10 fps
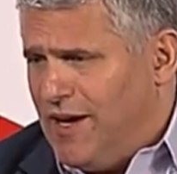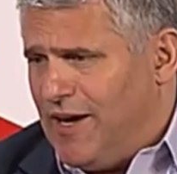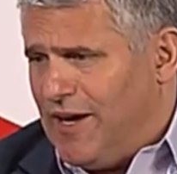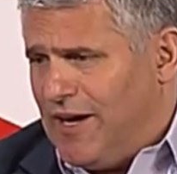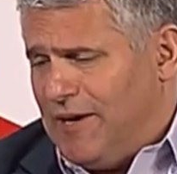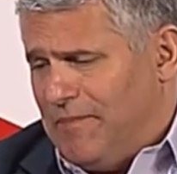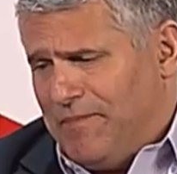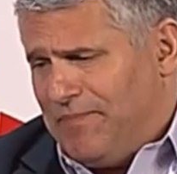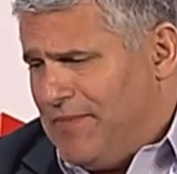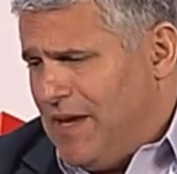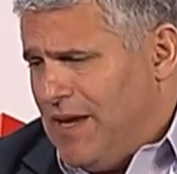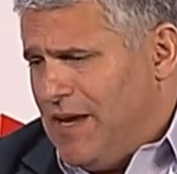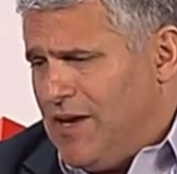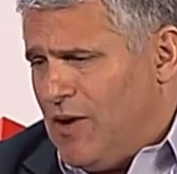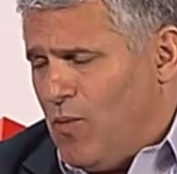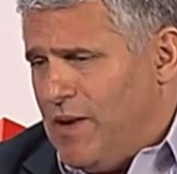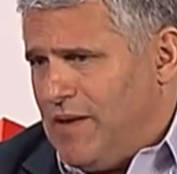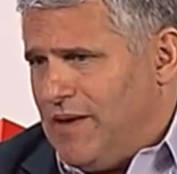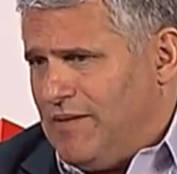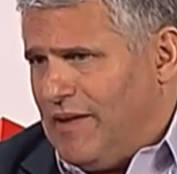
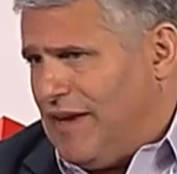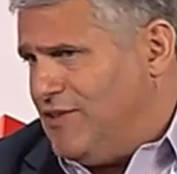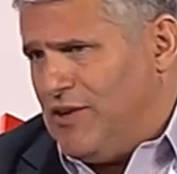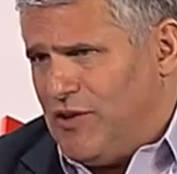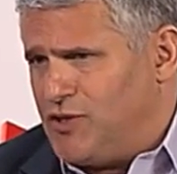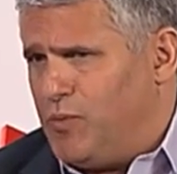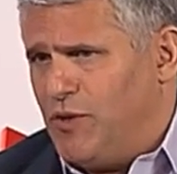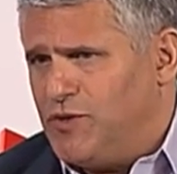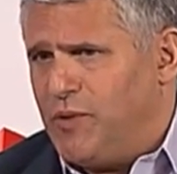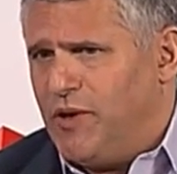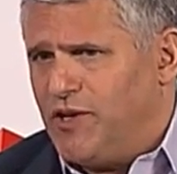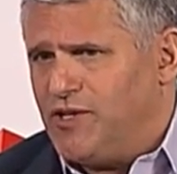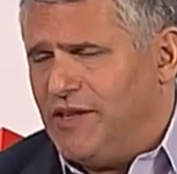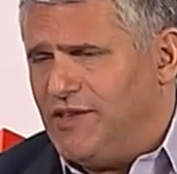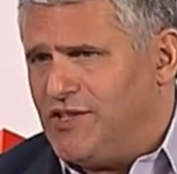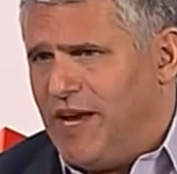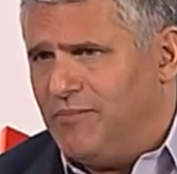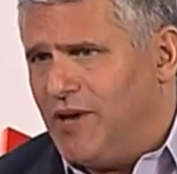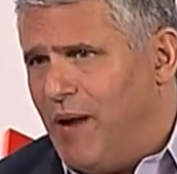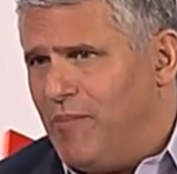We, like I said, in our sports production, at the same
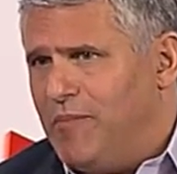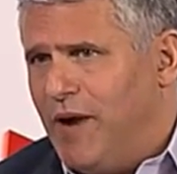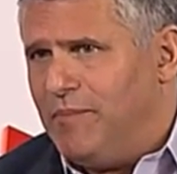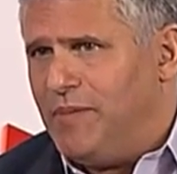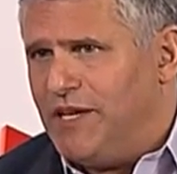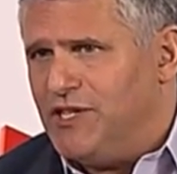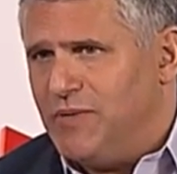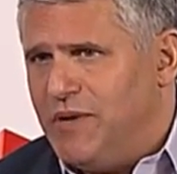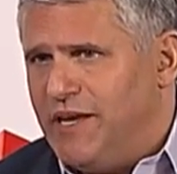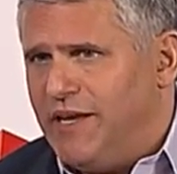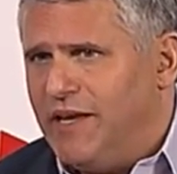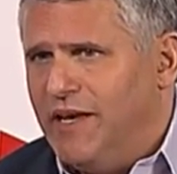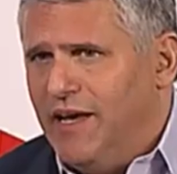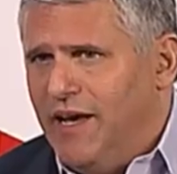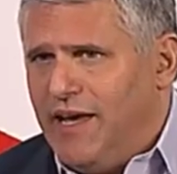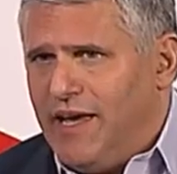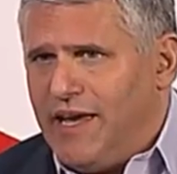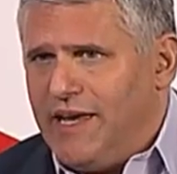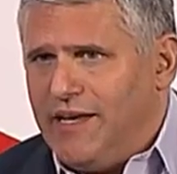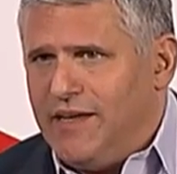time we might be exhibiting
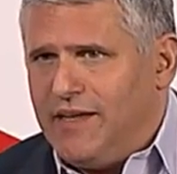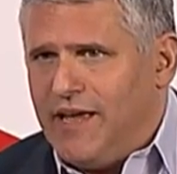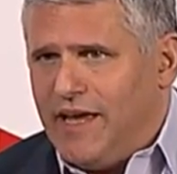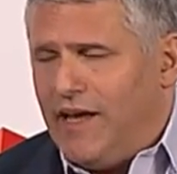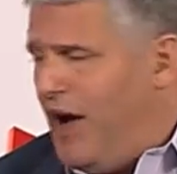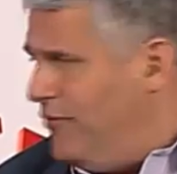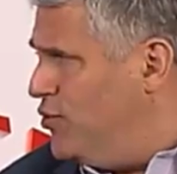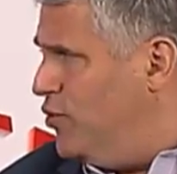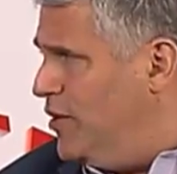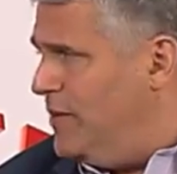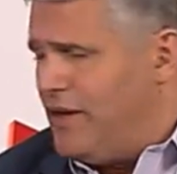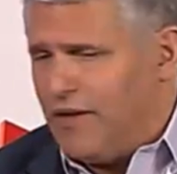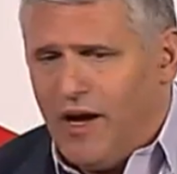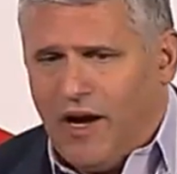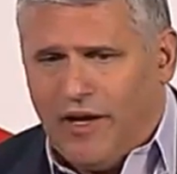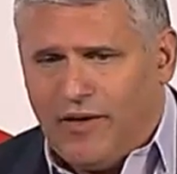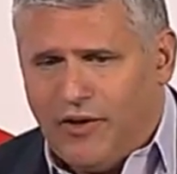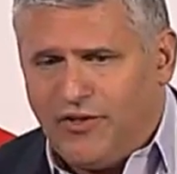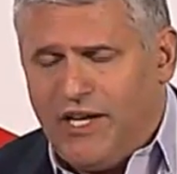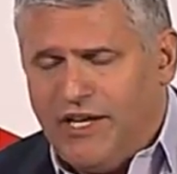a golf tournament on
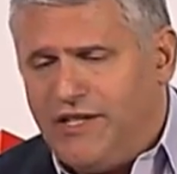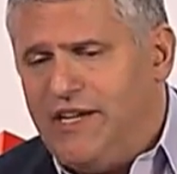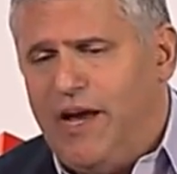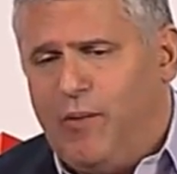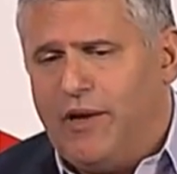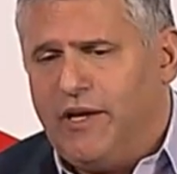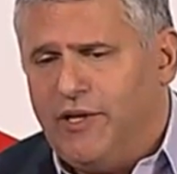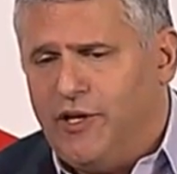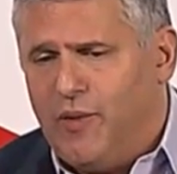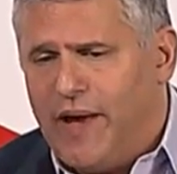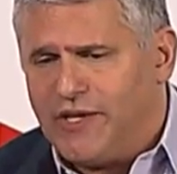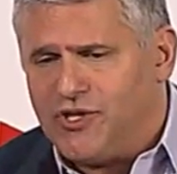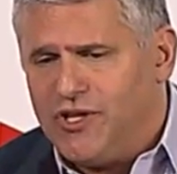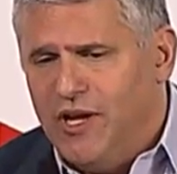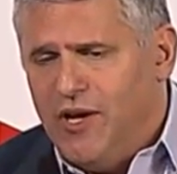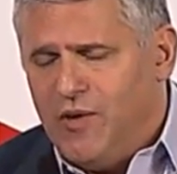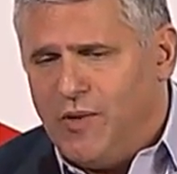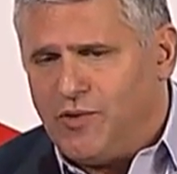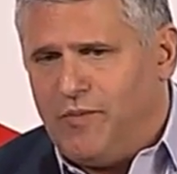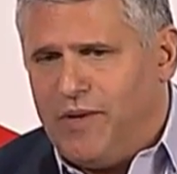our TNT network in the U.S.,
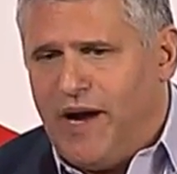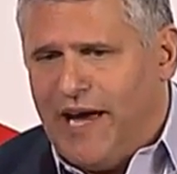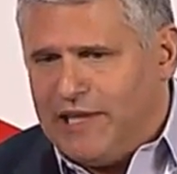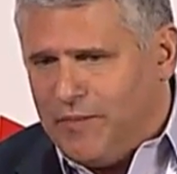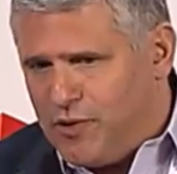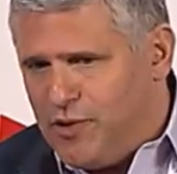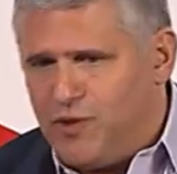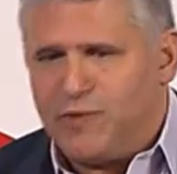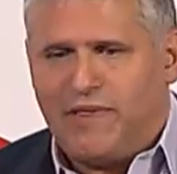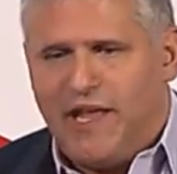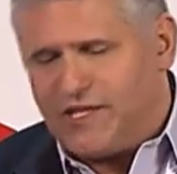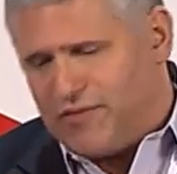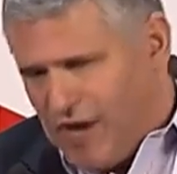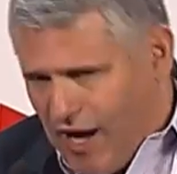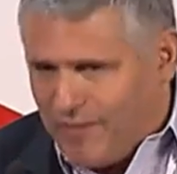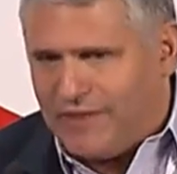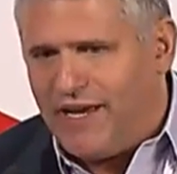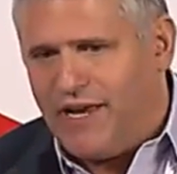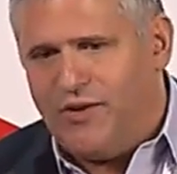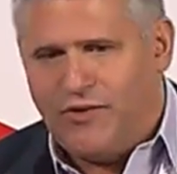which would be highly produced with lots of
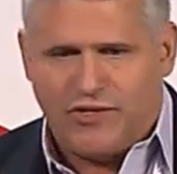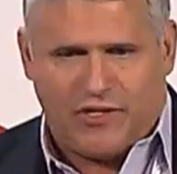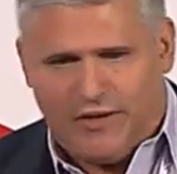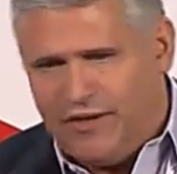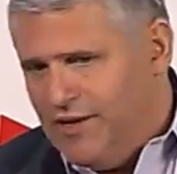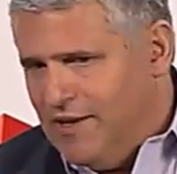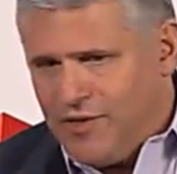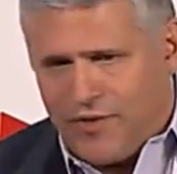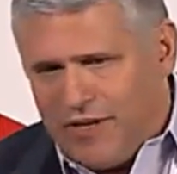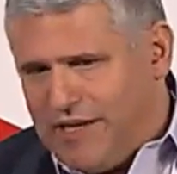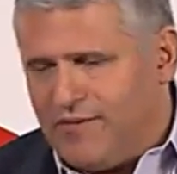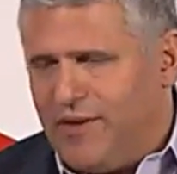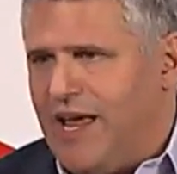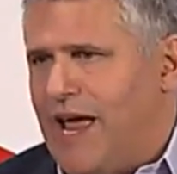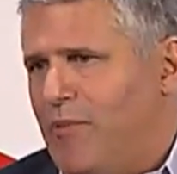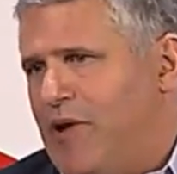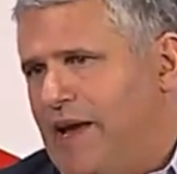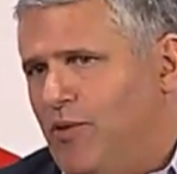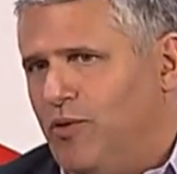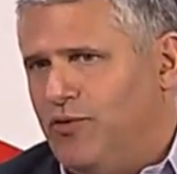commentators and 30 different camera
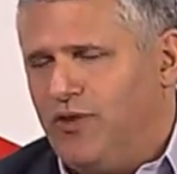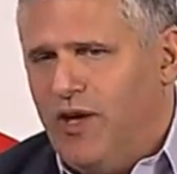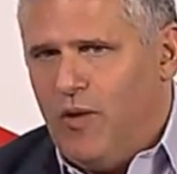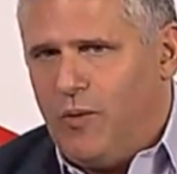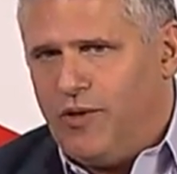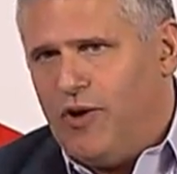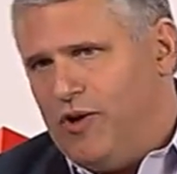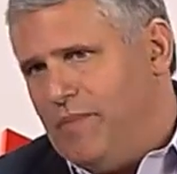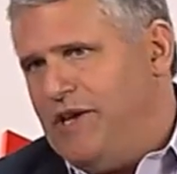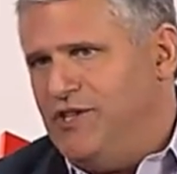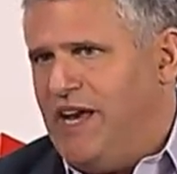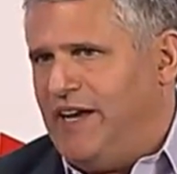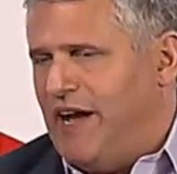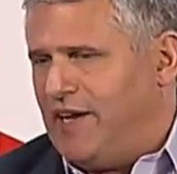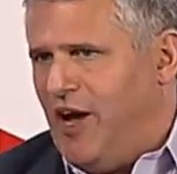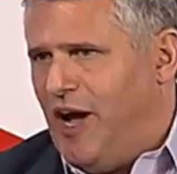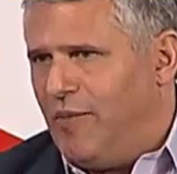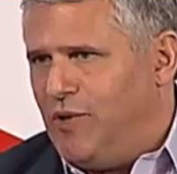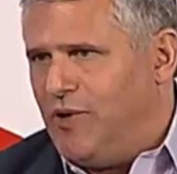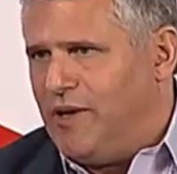angles. When you go to
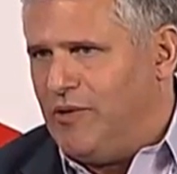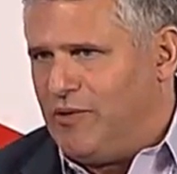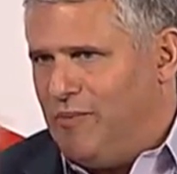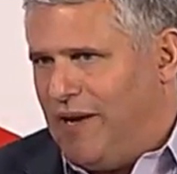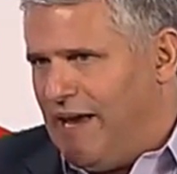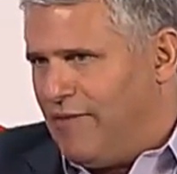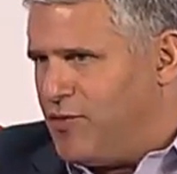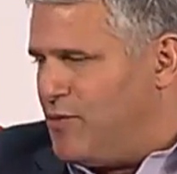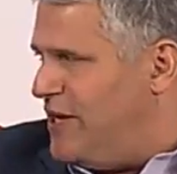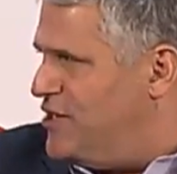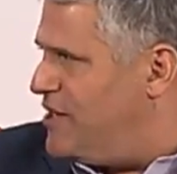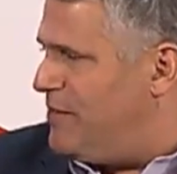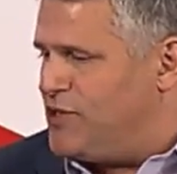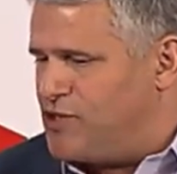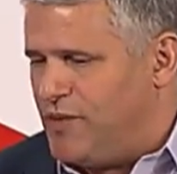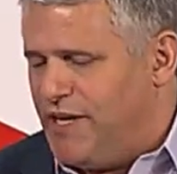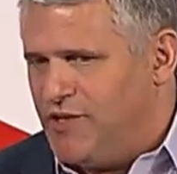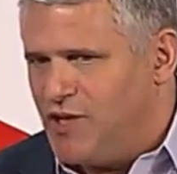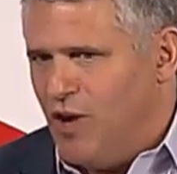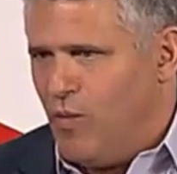PGA.com, you might have 3 separate screens.